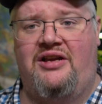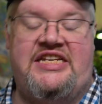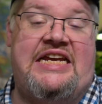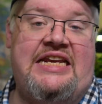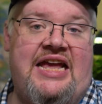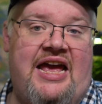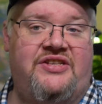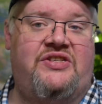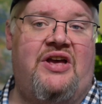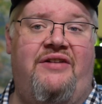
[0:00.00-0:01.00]

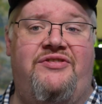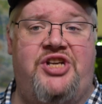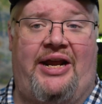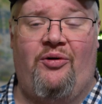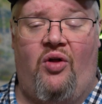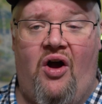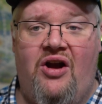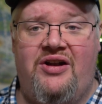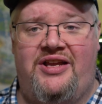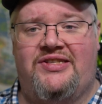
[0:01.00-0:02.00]
TDS of general
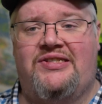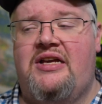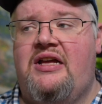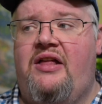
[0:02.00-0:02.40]
hardness.